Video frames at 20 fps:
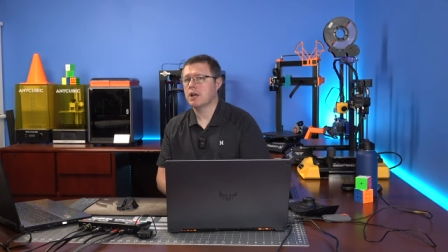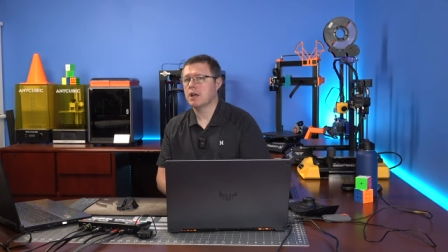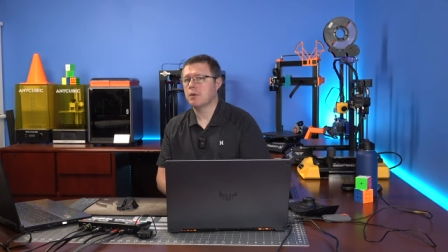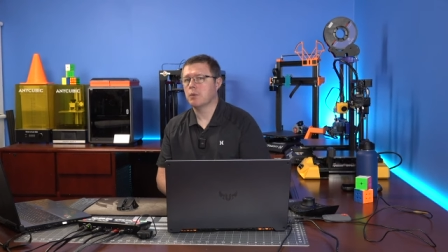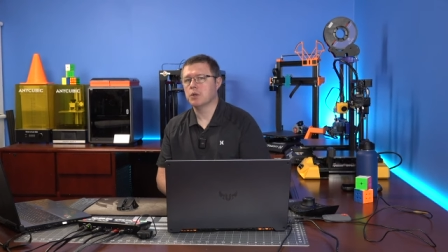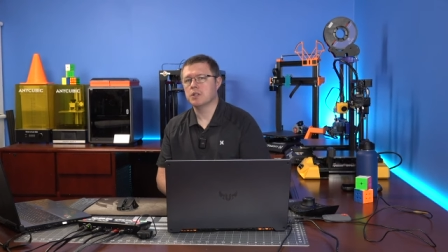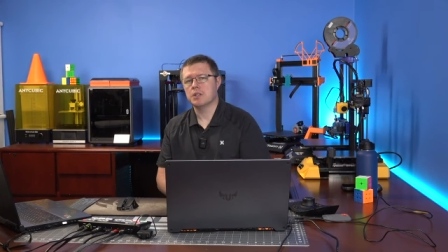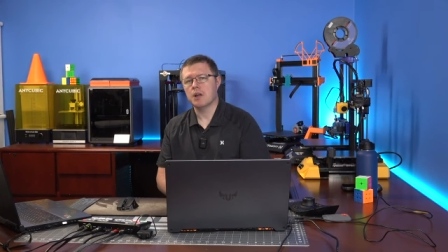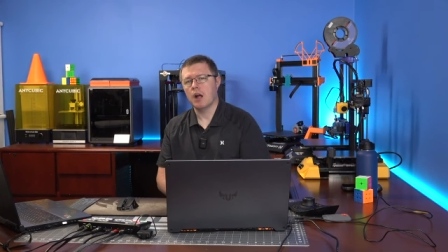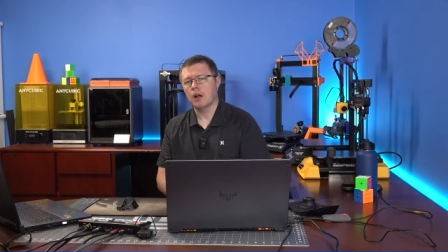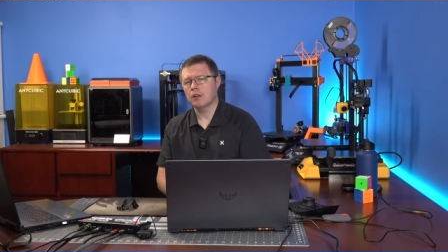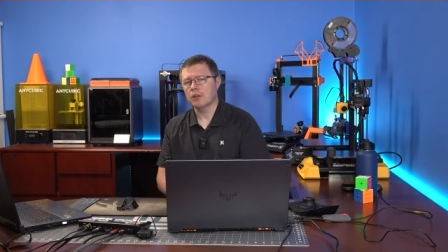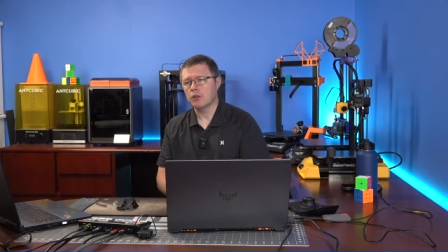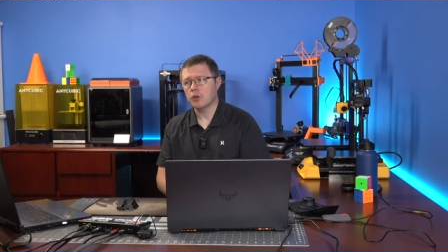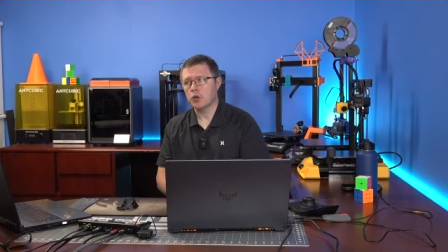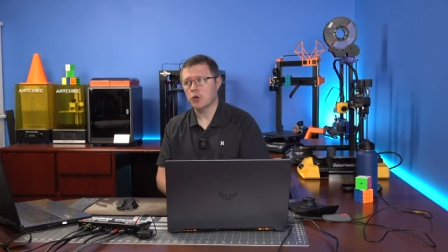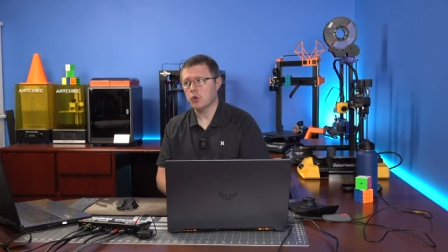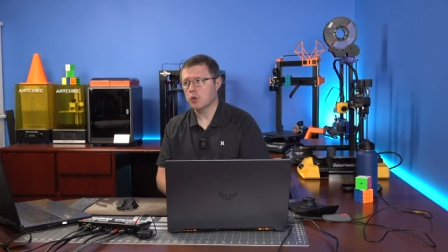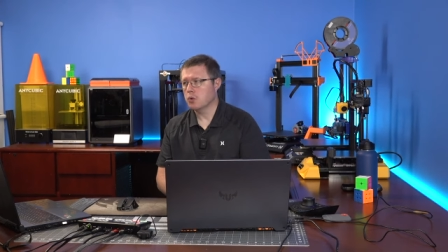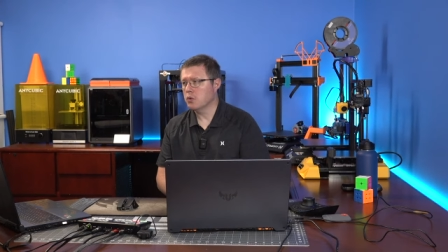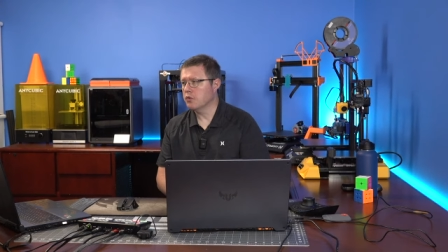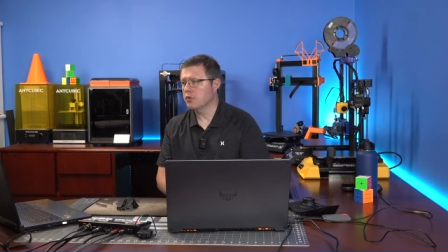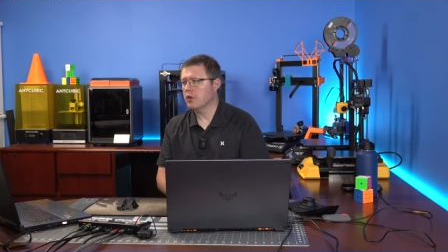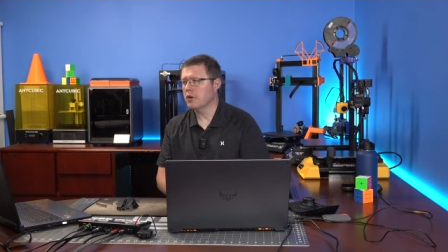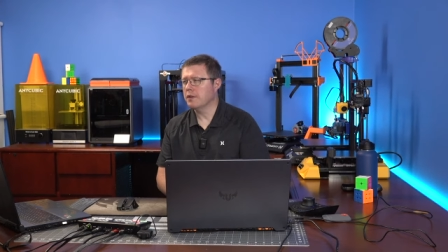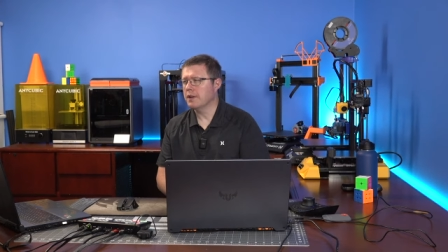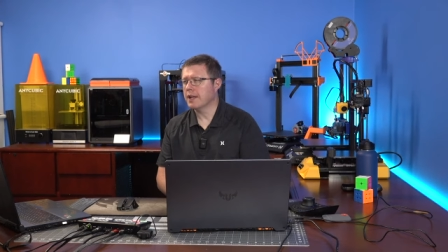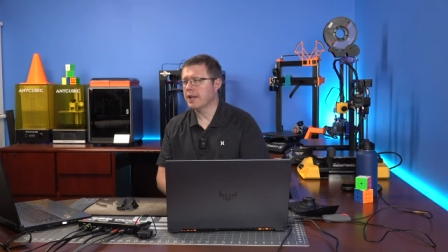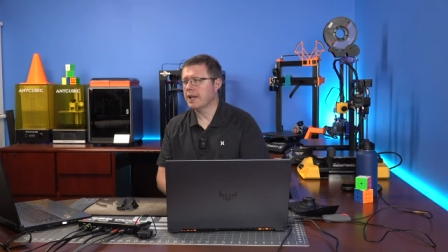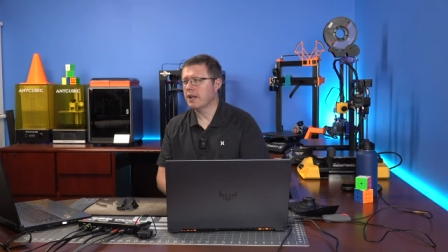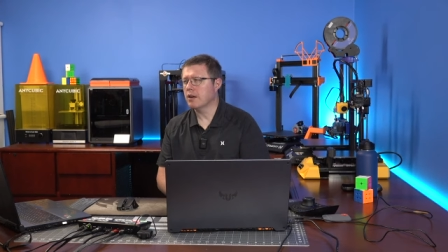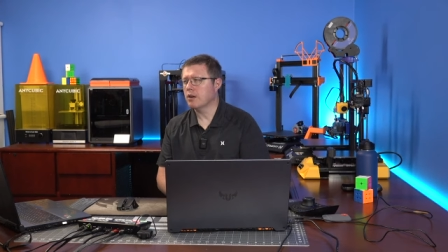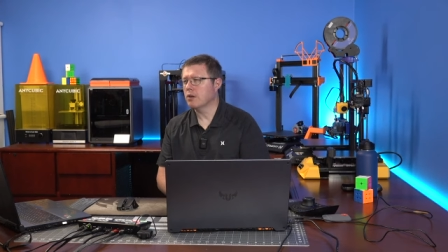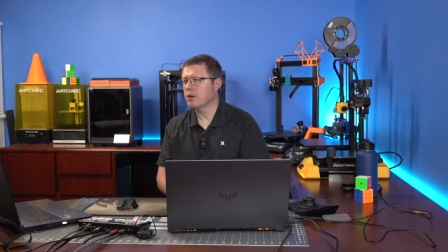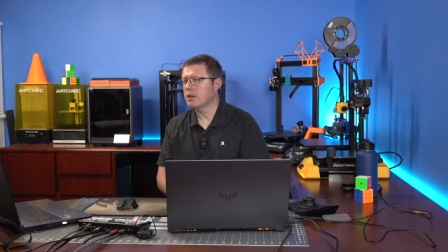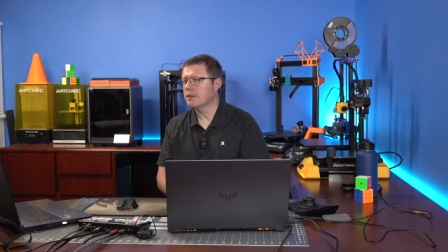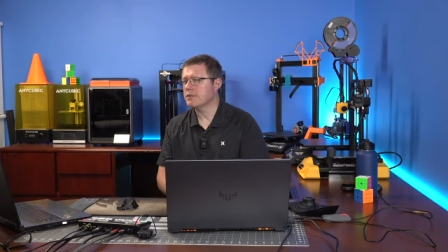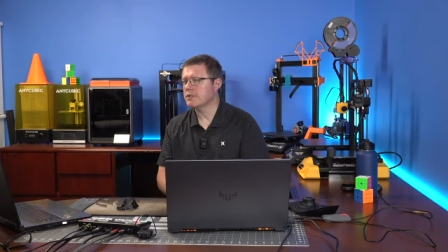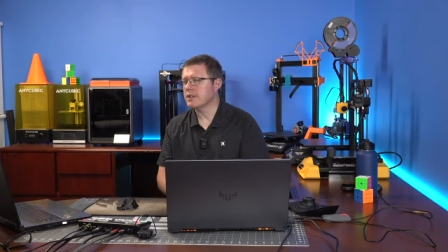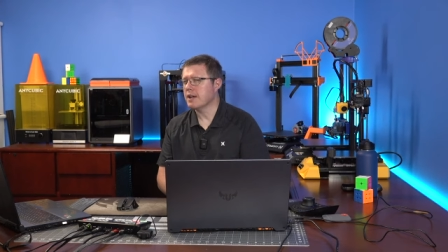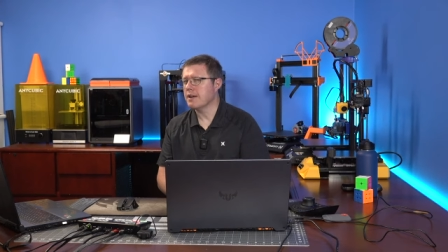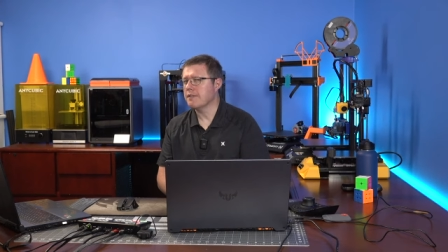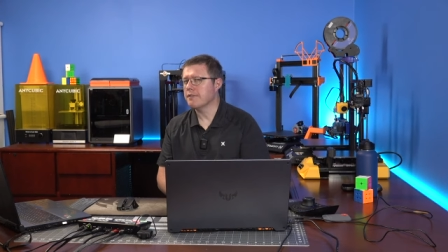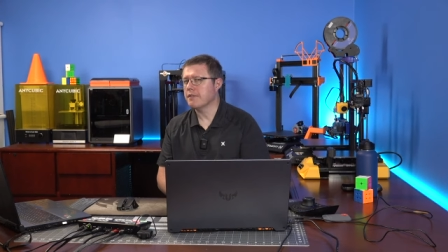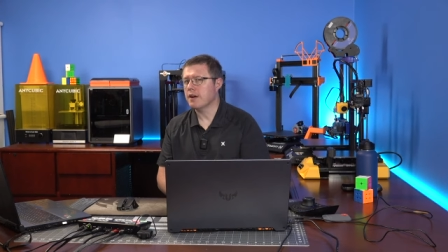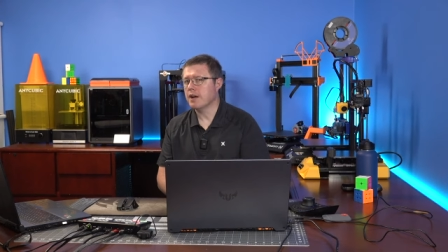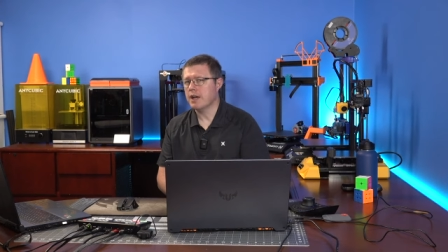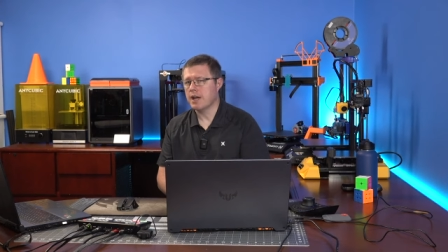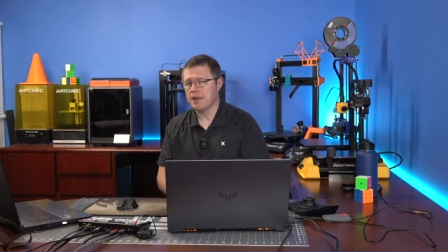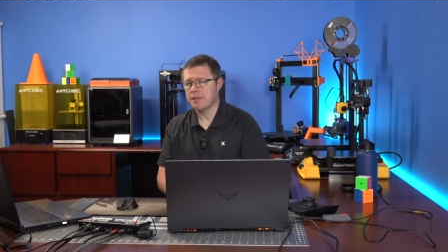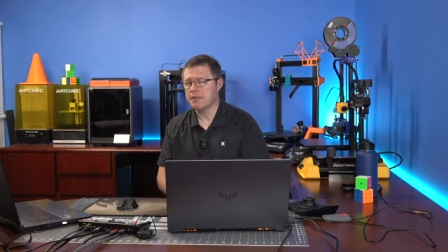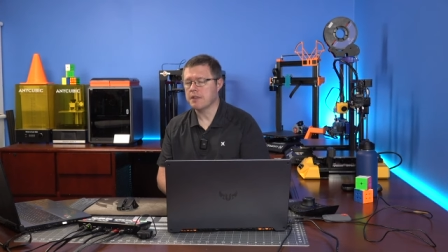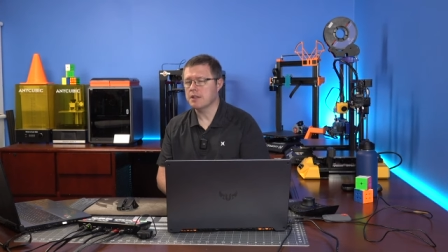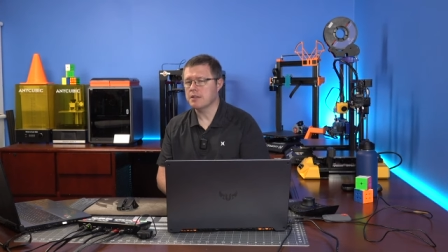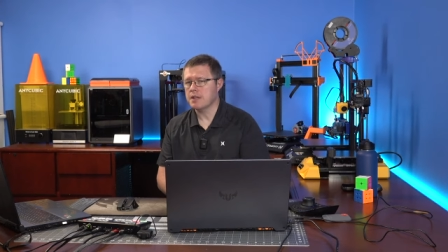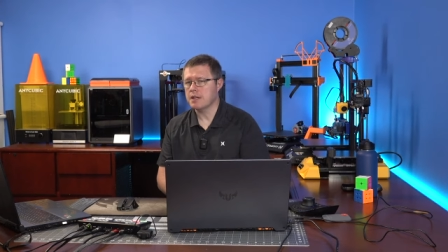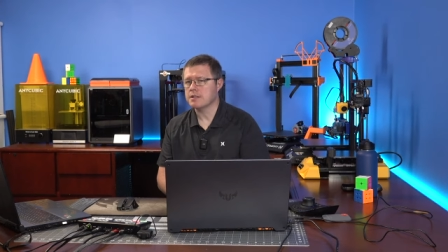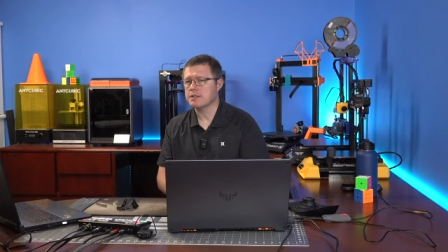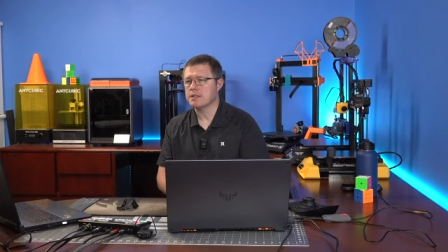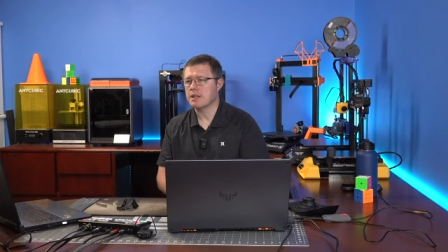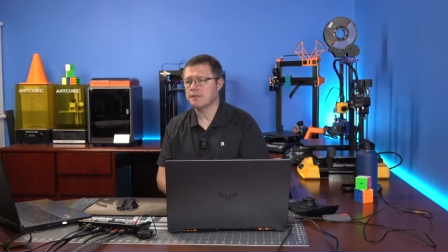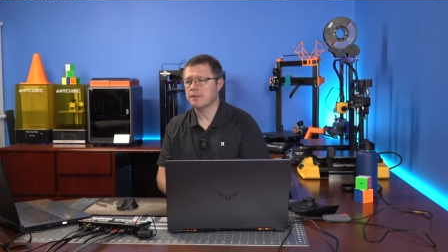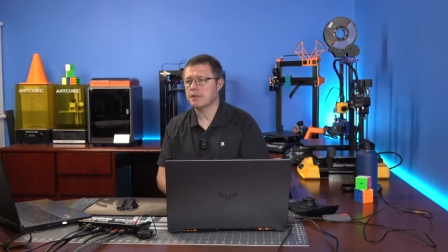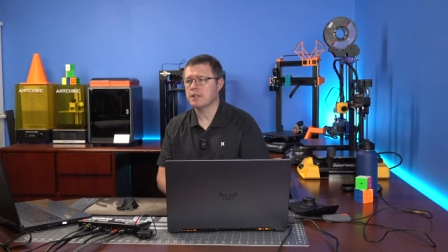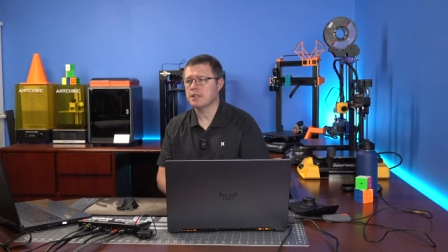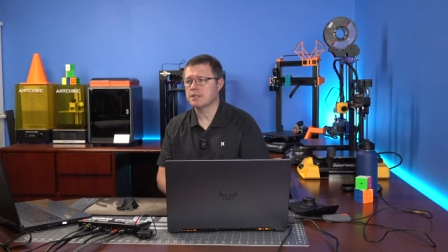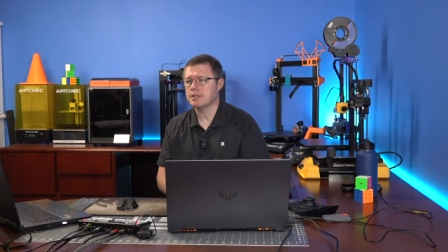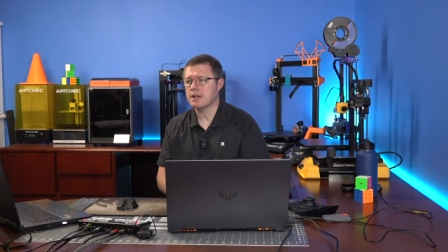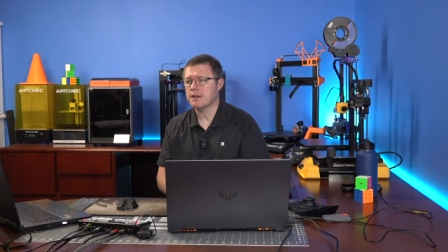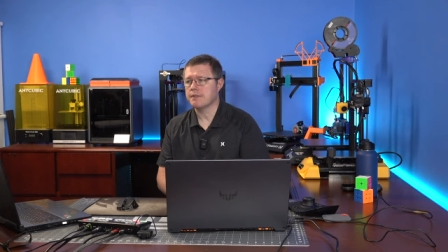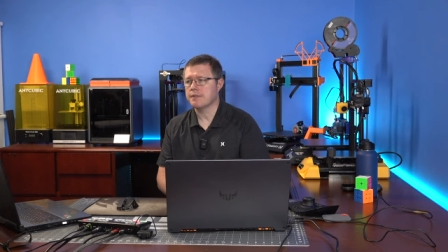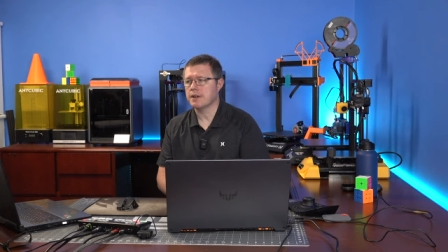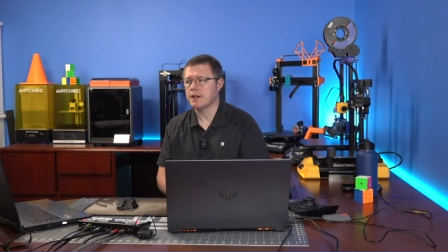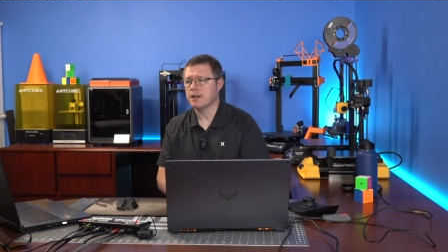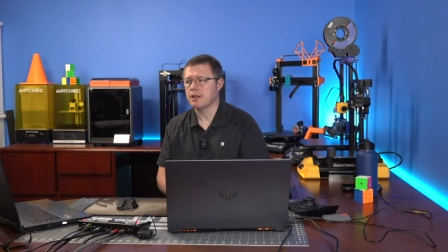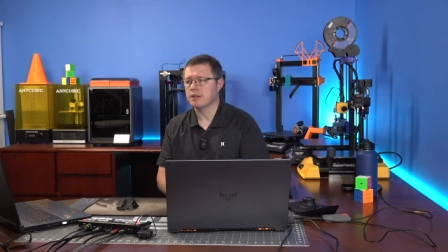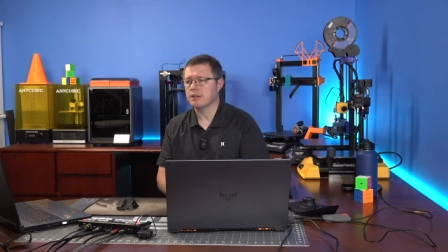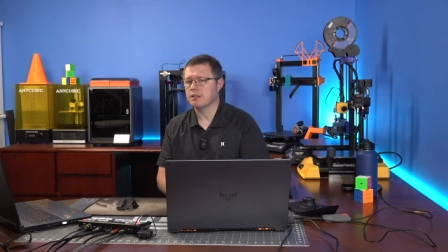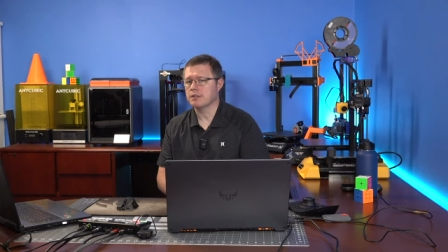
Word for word: would Doctor Who fall in the category of sci-fi? I think that's definitely sci-fi.